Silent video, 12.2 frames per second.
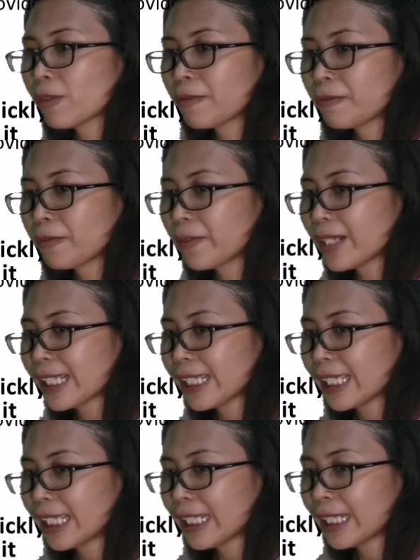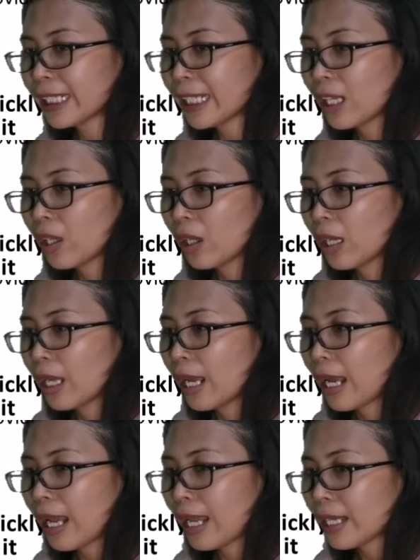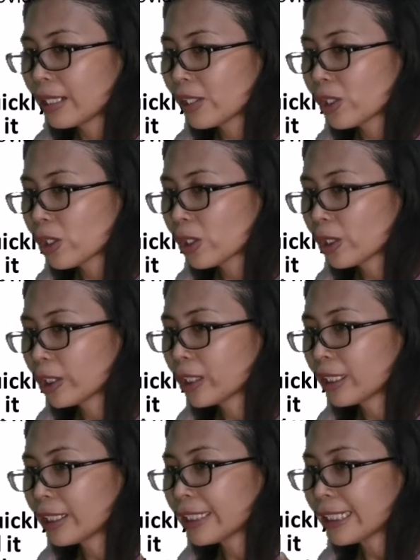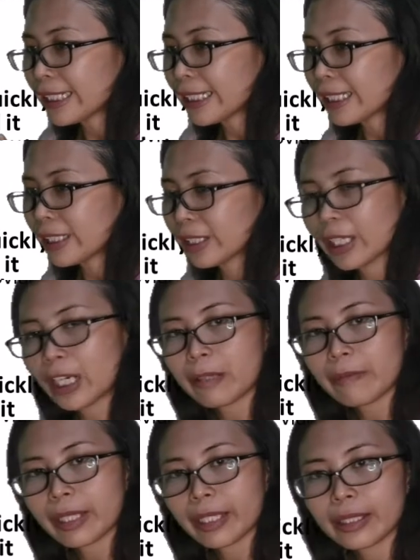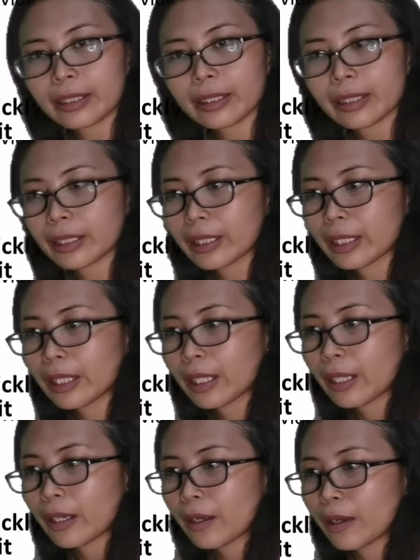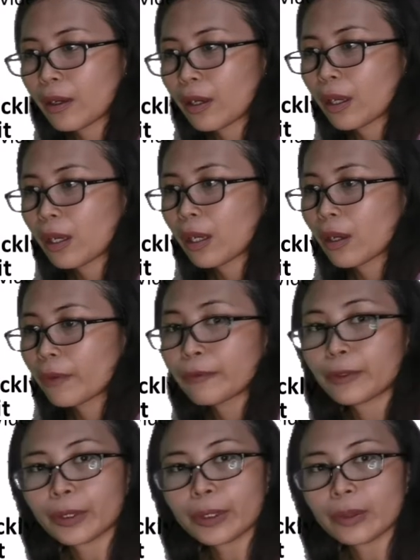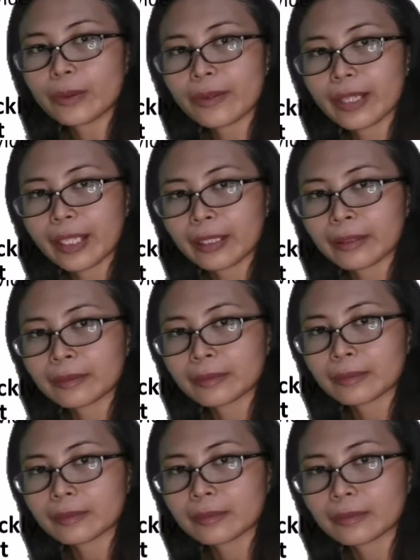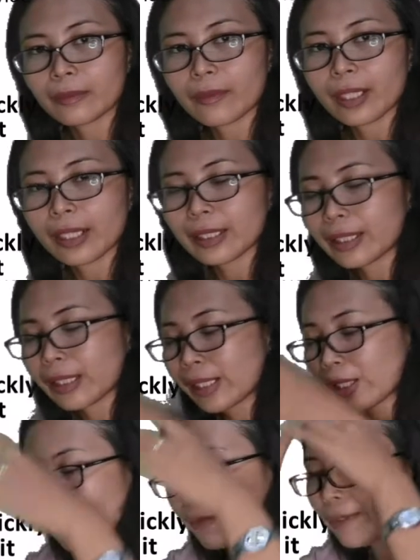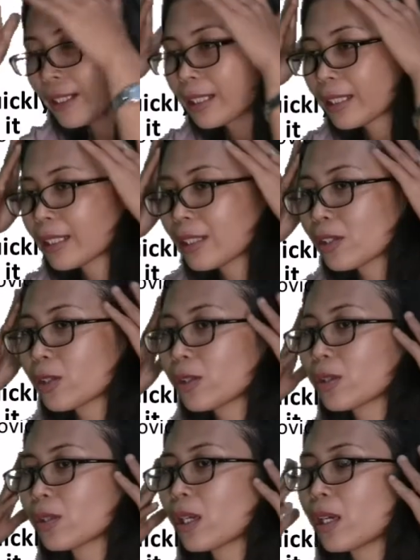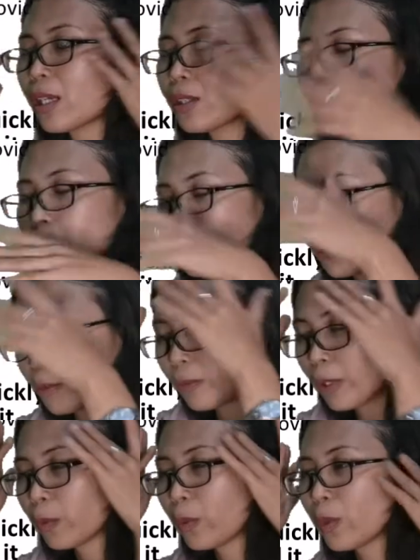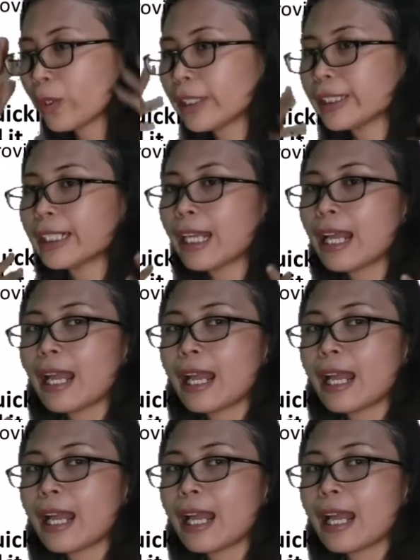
fitting and circular knitted garment for clothing. It is something that has to be worn